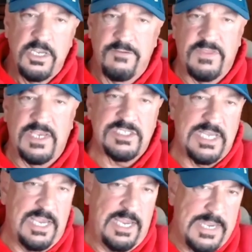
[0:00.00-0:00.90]
if they
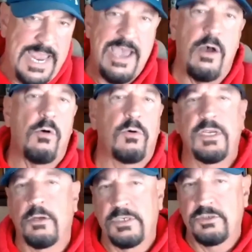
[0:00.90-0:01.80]
say now,
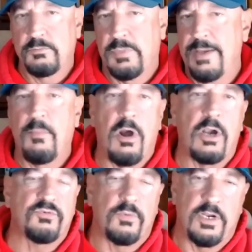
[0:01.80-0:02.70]
you know, in, by
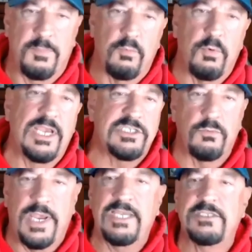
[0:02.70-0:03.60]
March, we're going to be raising
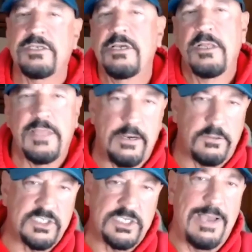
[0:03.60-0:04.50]
rates,
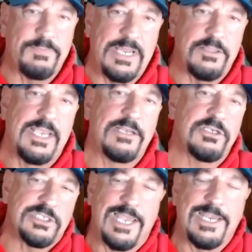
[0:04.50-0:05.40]
that'll stop that thing
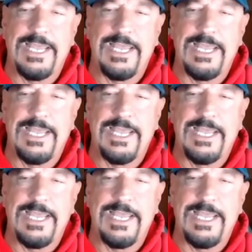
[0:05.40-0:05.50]
just like